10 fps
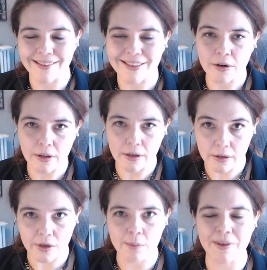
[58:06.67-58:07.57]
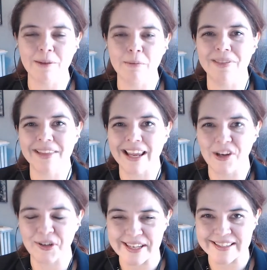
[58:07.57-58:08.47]
and they're a little creepy, but they get
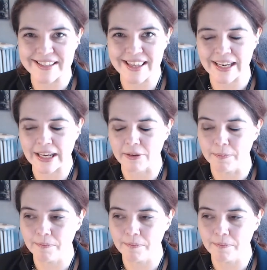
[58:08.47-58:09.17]
your kids thinking.